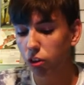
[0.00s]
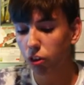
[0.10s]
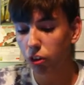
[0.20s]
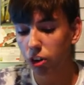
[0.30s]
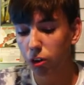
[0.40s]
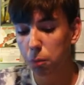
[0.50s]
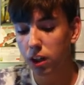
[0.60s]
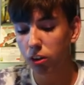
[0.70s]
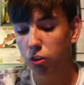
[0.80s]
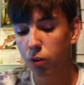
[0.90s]
all your
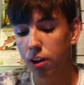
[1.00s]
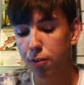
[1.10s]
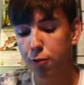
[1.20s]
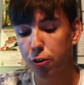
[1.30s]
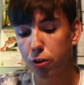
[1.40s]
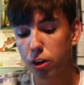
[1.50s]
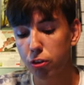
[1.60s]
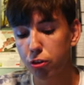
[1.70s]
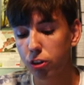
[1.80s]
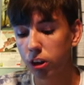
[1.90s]
meals where the food is
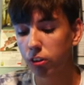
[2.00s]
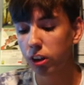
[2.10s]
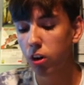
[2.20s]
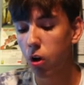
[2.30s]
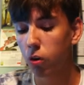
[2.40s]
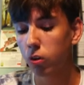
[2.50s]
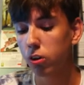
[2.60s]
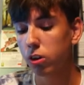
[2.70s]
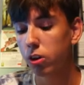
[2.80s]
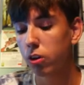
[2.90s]
freezing cold,
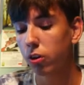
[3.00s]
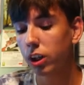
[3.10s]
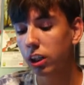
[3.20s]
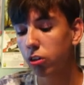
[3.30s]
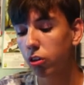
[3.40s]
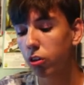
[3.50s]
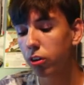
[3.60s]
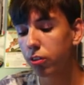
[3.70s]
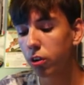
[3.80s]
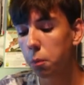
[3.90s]
or eat all
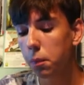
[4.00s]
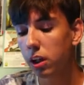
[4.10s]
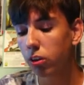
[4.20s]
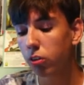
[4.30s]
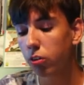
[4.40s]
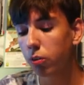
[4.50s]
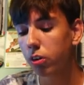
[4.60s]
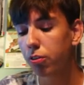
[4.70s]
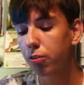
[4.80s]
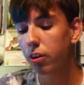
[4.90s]
of your meals with
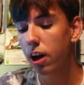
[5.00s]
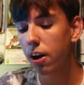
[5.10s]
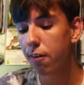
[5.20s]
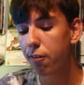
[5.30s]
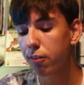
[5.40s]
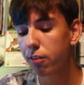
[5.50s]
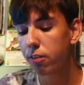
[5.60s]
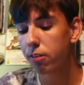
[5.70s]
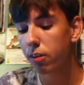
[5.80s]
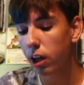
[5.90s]
five
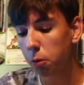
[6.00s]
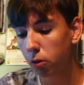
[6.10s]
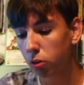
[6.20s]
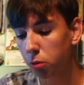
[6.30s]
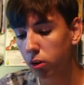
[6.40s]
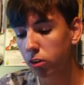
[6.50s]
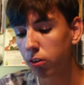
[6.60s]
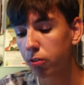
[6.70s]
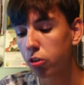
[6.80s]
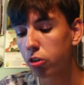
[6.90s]
tablespoons of
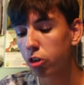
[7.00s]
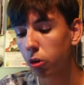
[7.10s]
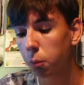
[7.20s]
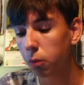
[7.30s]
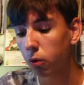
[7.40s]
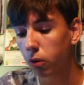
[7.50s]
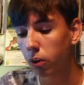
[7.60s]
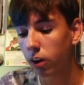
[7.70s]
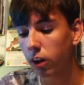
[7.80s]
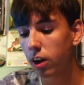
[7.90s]
salt poured on
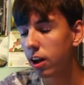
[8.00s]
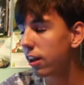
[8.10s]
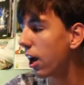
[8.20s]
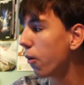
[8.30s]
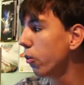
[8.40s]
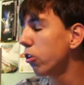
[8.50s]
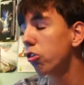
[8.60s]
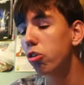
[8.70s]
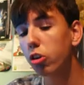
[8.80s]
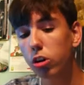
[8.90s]
it. That would
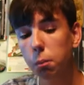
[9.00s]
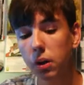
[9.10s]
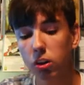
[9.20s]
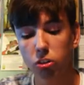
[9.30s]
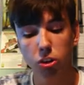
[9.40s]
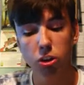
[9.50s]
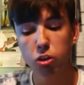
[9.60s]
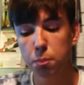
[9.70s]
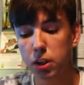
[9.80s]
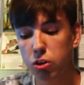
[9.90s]
suck, because you'd
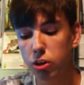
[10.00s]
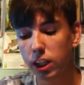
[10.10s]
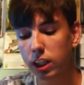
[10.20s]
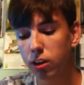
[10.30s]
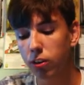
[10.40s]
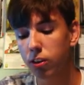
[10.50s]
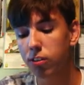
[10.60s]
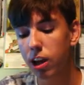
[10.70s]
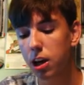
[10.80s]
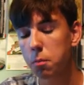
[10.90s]
be drinking all the
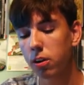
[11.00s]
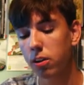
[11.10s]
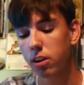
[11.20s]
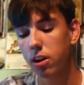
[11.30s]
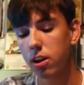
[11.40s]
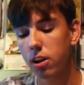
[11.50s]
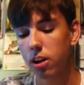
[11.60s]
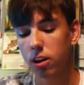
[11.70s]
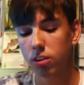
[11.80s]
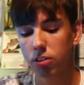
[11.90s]
time on,
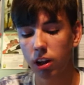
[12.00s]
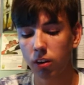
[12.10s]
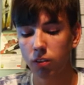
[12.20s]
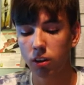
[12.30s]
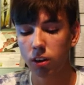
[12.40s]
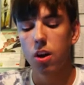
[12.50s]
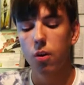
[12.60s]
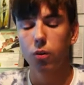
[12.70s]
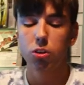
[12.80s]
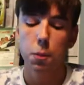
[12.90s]
on the second one.
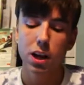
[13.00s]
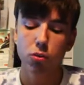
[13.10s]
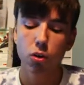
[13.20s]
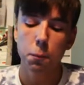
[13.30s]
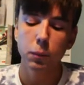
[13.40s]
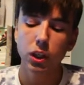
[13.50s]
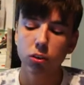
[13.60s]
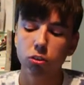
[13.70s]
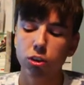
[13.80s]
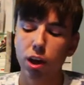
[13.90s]
It depends what
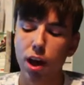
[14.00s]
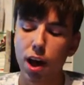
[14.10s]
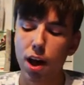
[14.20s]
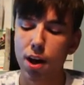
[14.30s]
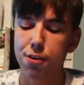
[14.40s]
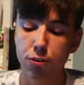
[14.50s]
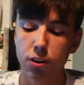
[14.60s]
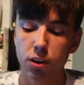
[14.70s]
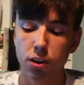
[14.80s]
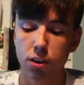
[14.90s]
meals you have for
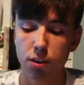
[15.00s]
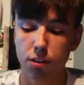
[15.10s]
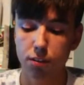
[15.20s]
the